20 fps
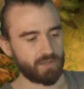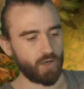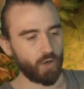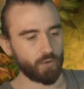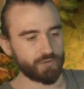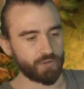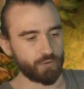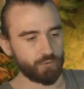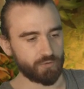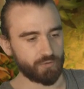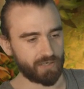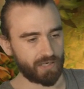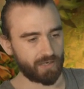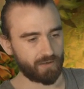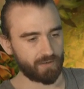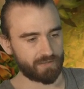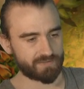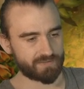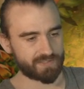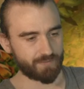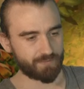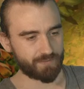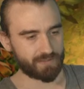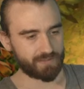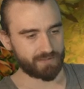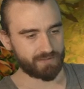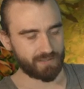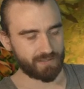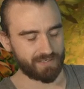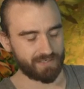Oh, do you now have
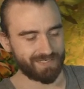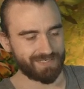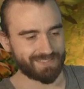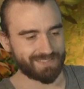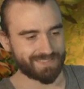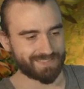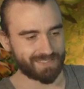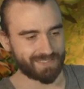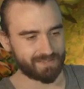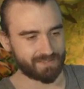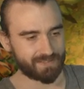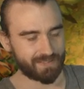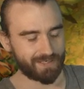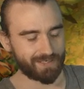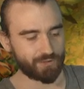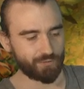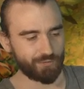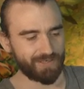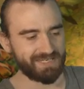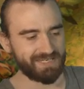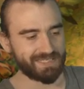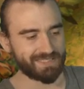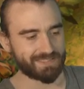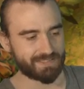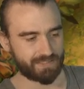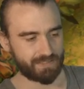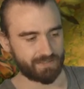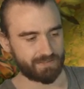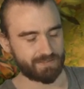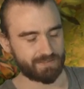something, an instant, a green
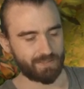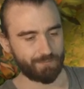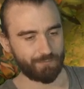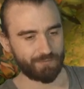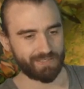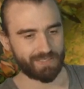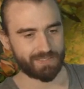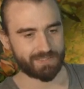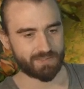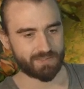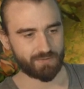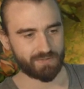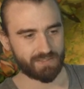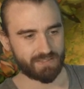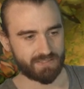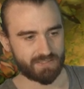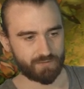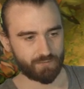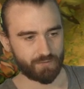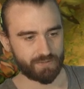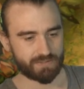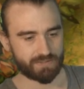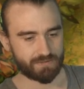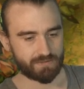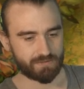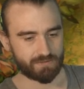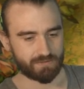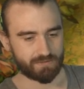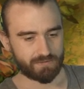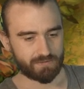instant that protects you in this situation?
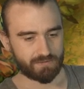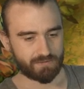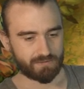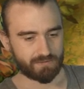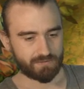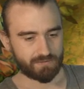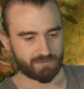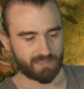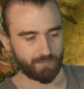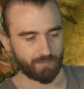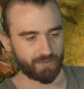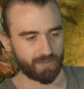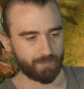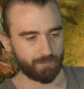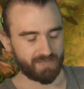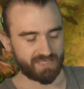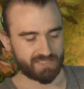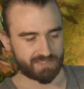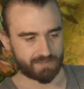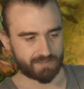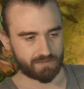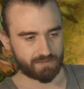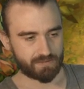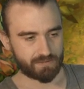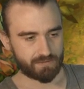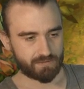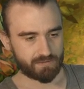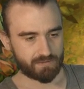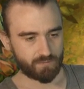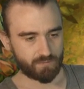That'd be amazing.
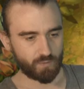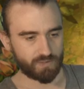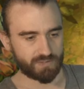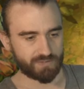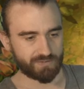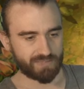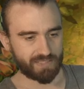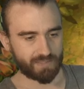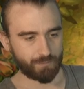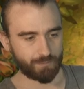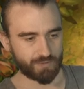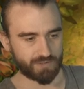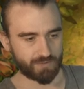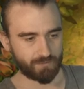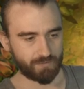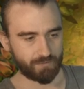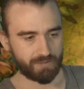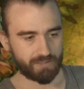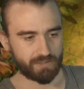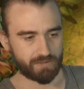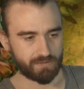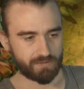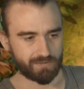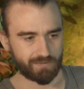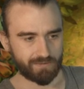What could that possibly be?